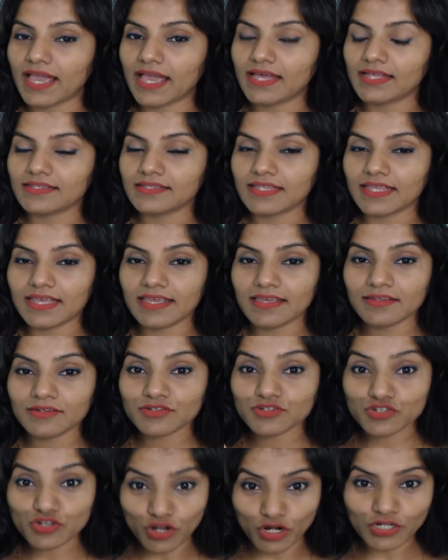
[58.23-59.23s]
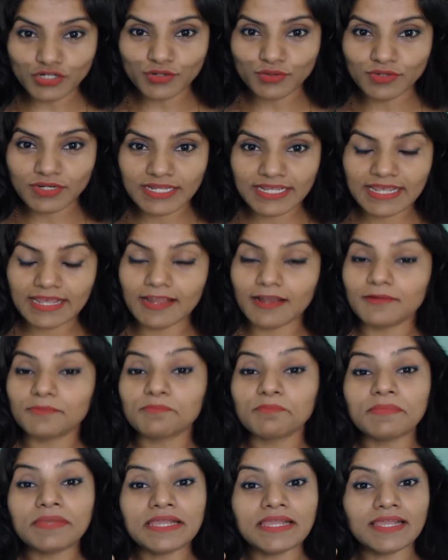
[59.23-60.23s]
and they not only
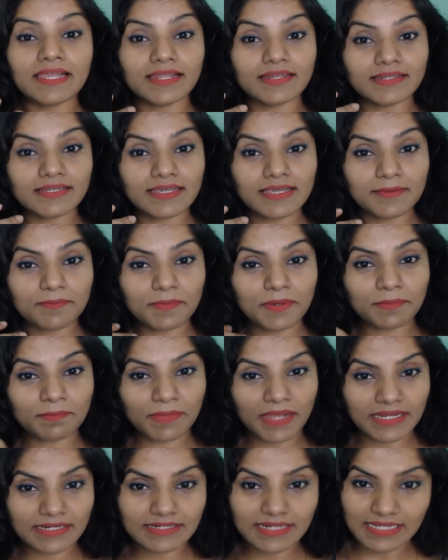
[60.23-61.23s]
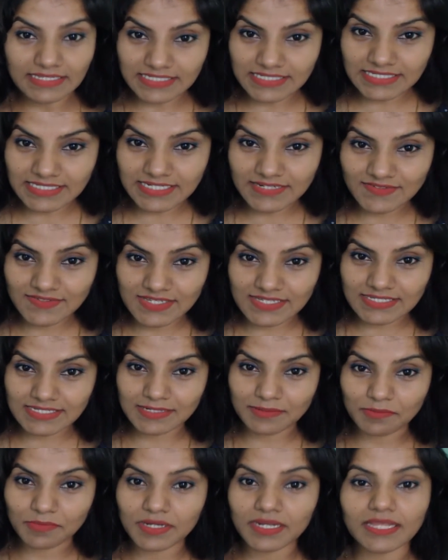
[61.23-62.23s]
help me in keeping my digestive
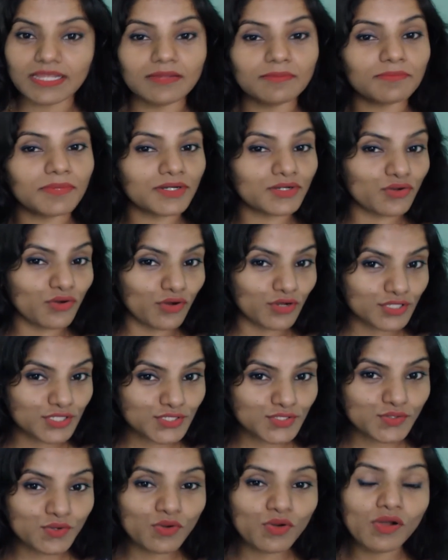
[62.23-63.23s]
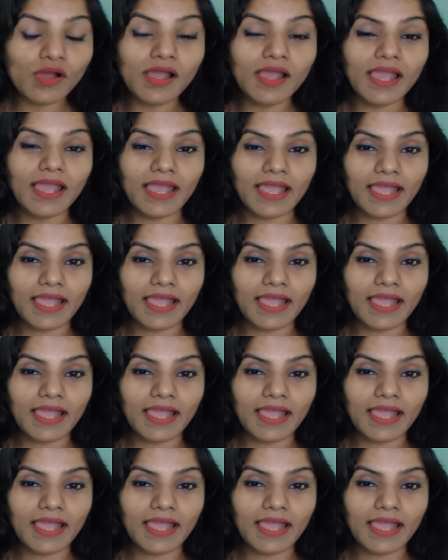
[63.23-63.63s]
system clean but also